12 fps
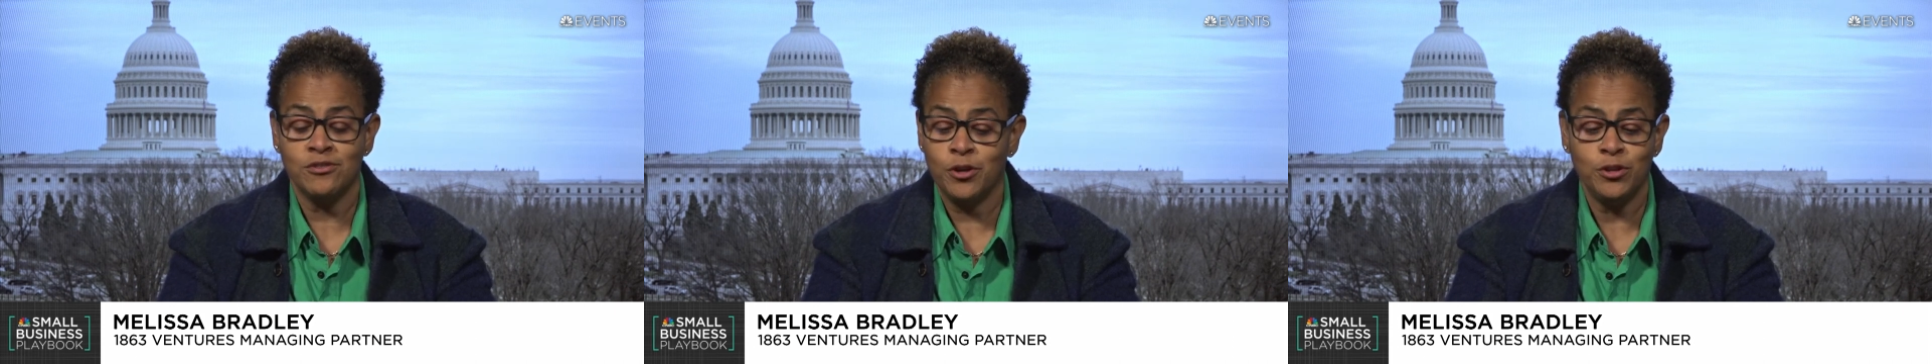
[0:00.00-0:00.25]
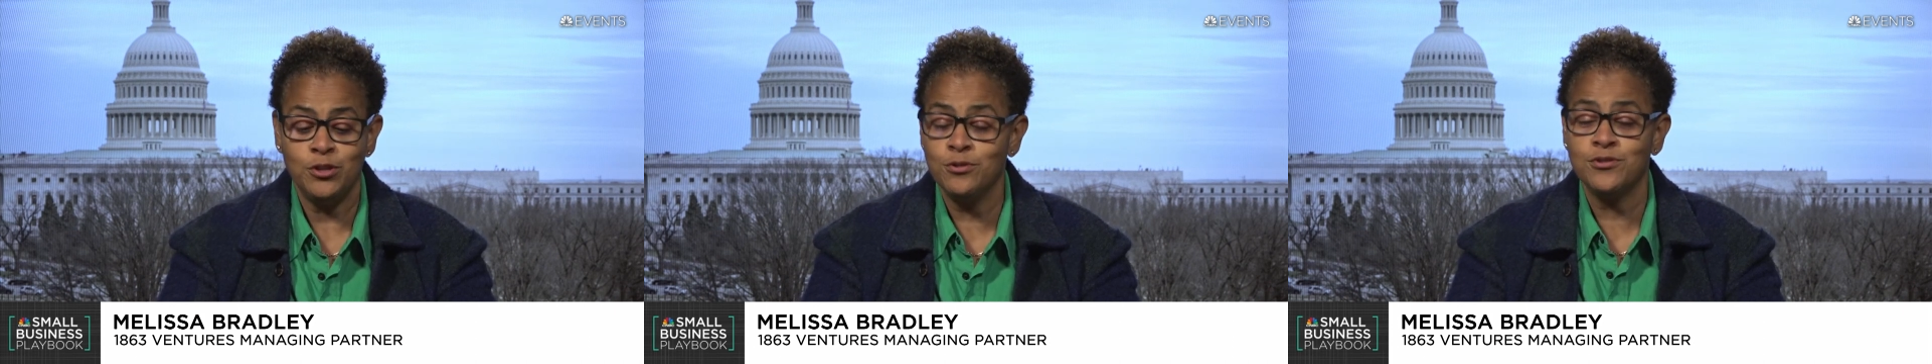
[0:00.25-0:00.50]
they're
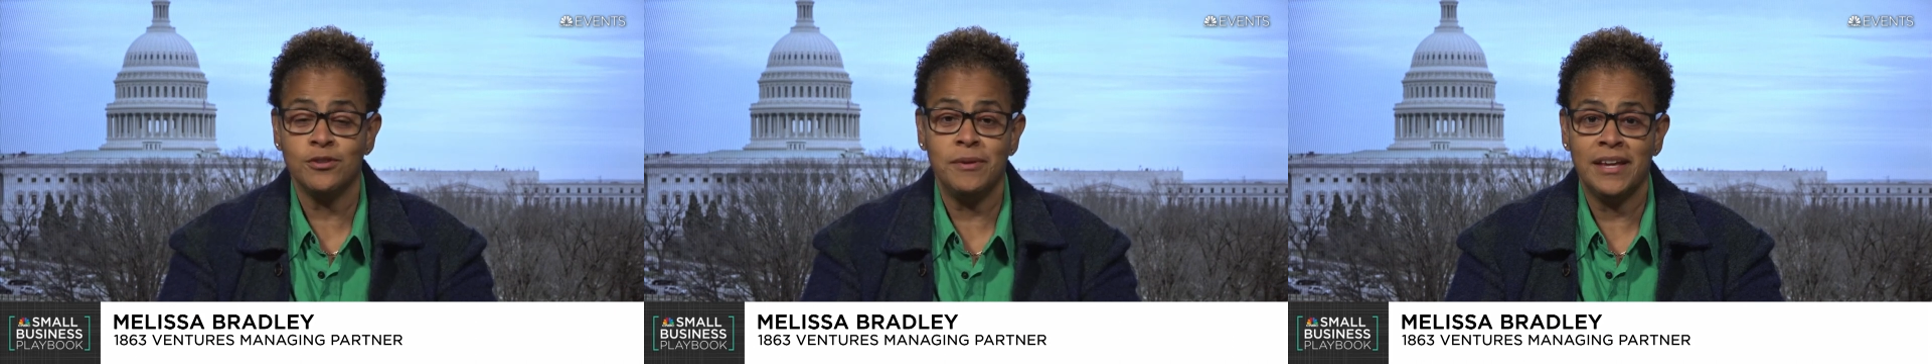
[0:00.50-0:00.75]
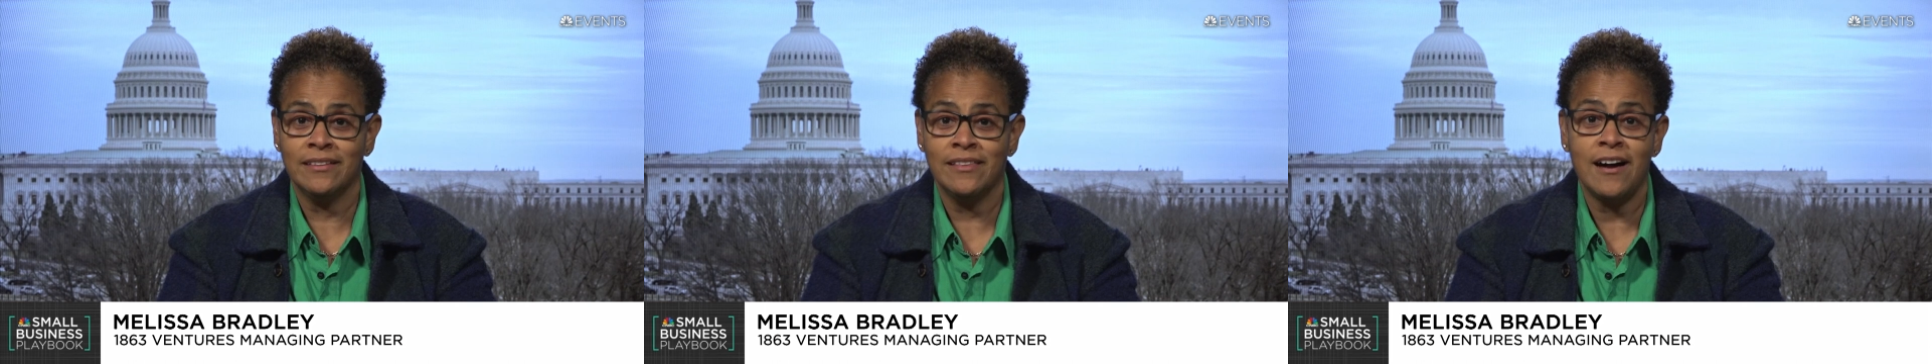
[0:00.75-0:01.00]
used to
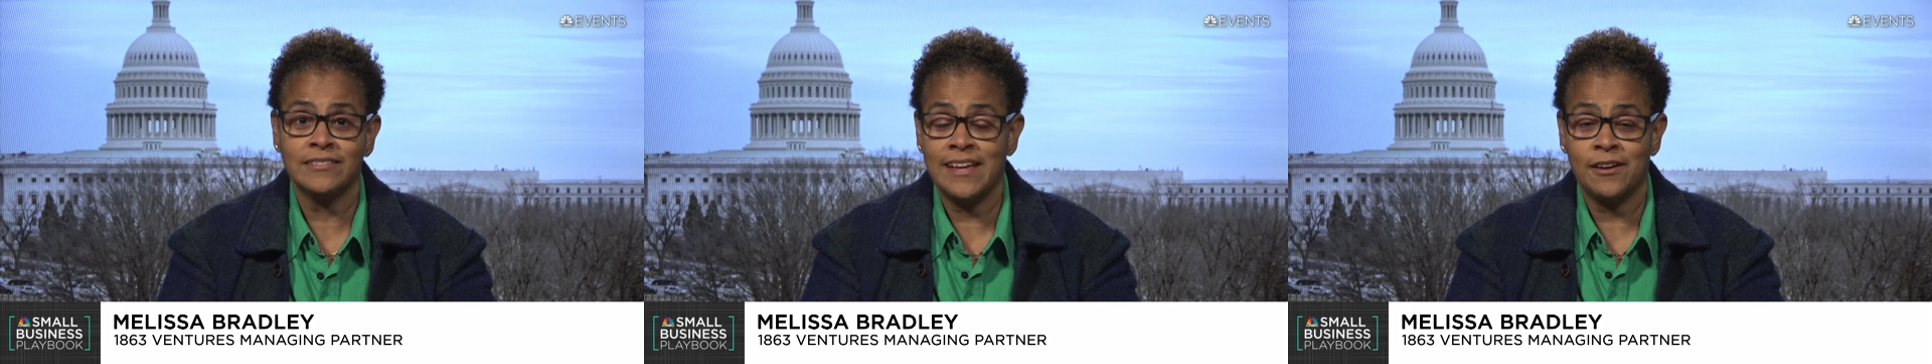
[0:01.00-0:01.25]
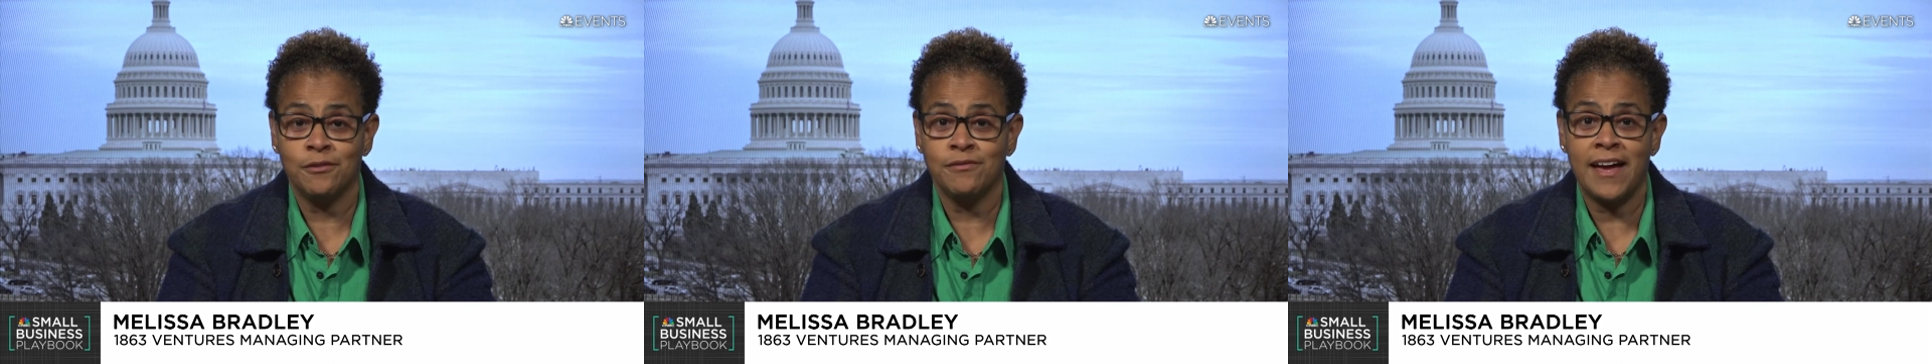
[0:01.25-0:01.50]
being locked
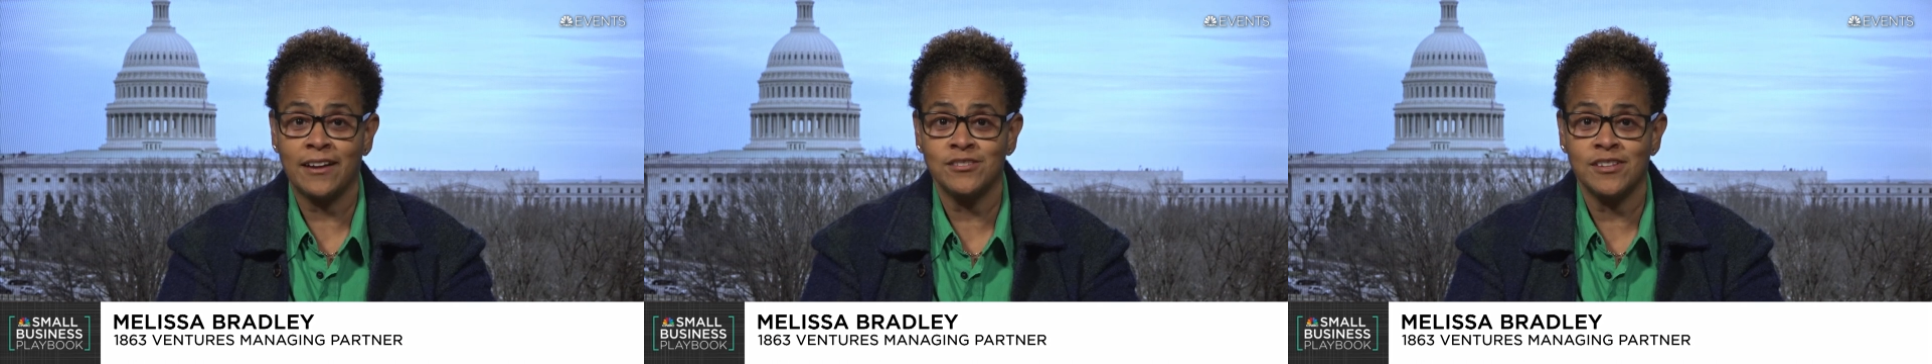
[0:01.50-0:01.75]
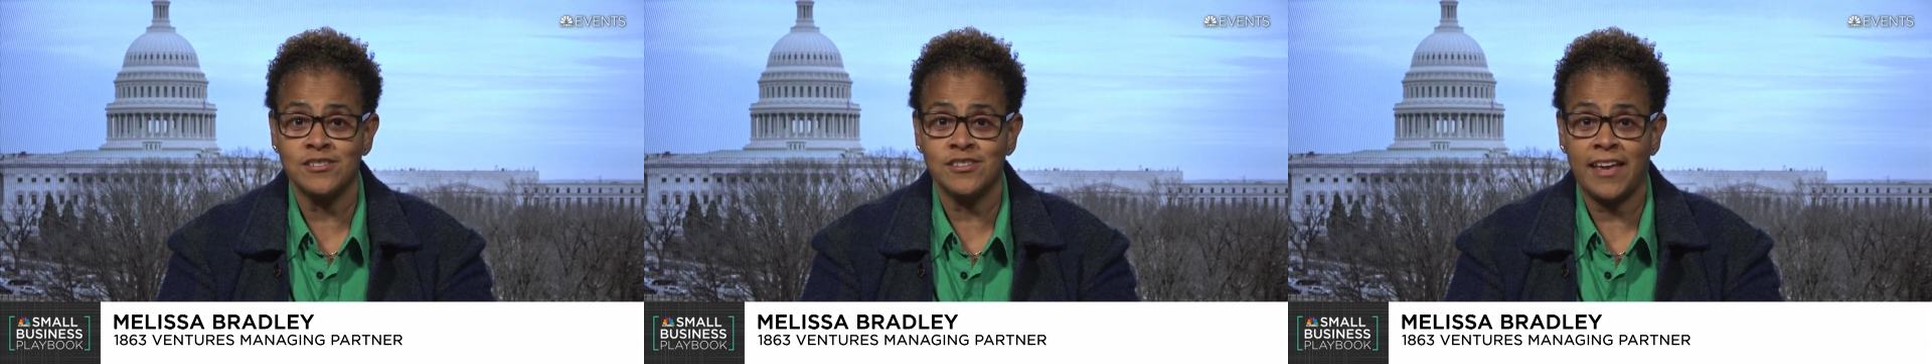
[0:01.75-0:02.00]
out of
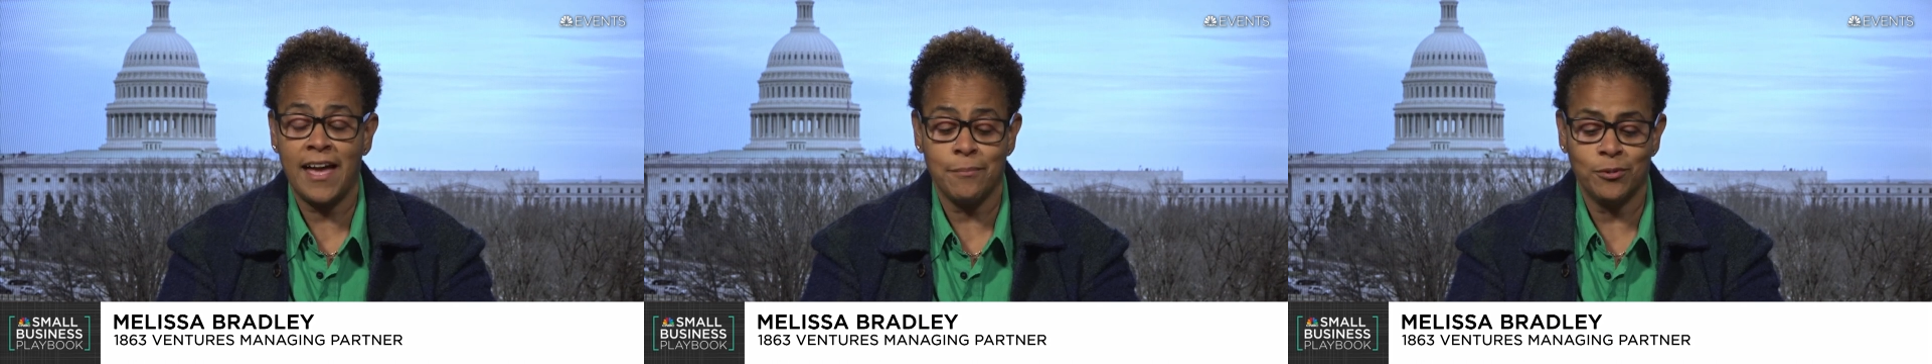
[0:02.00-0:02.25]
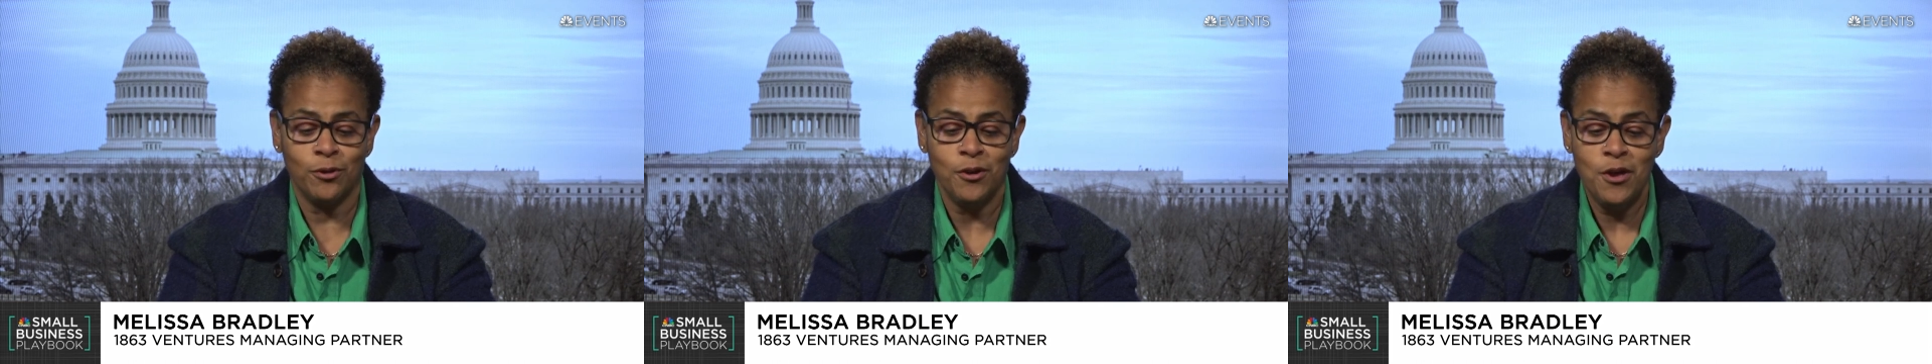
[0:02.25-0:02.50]
access to
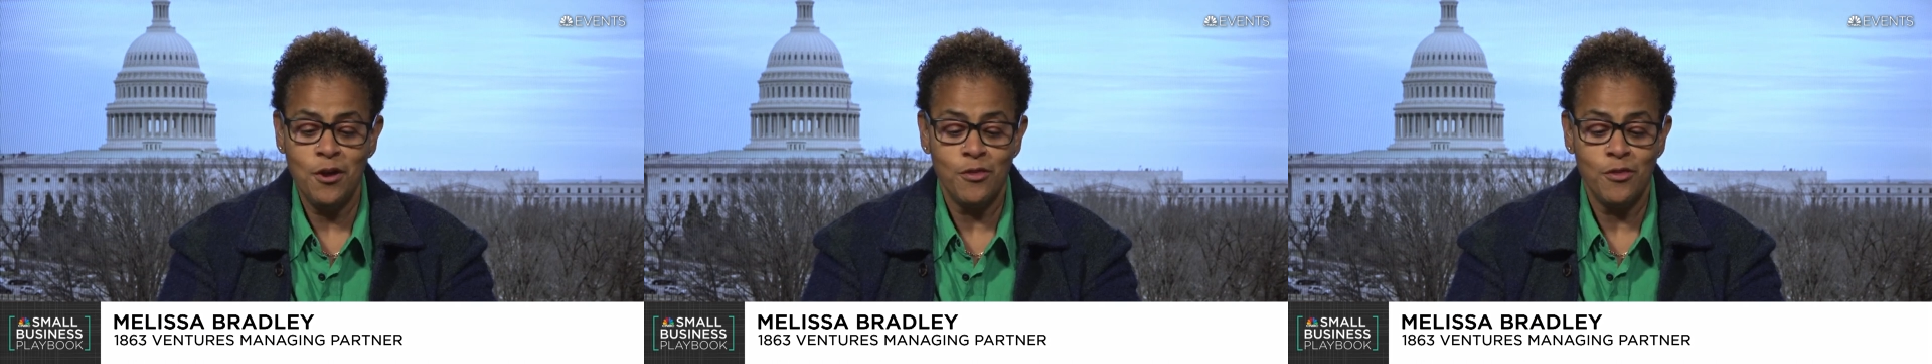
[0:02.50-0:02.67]
capital.